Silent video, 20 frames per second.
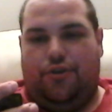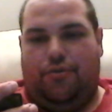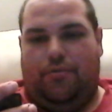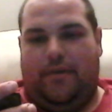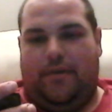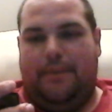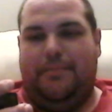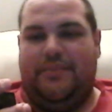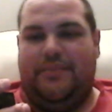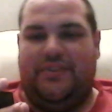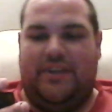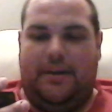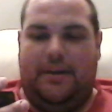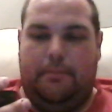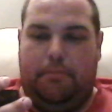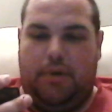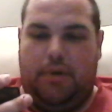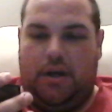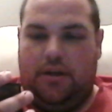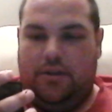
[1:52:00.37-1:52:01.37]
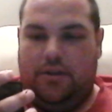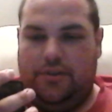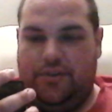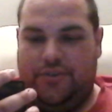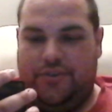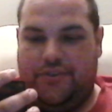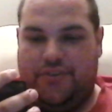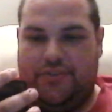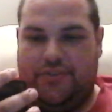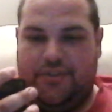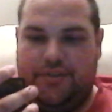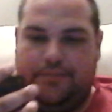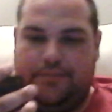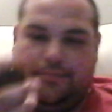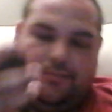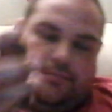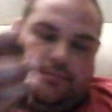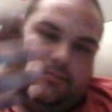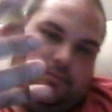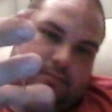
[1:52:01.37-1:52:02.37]
of the Crimson
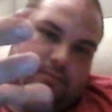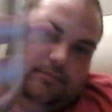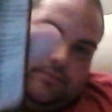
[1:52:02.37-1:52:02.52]
Pulse.